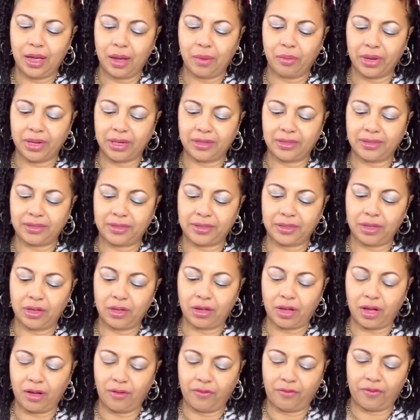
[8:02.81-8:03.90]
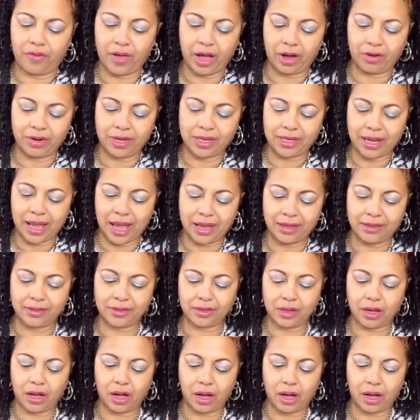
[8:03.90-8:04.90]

but it's still a very nice,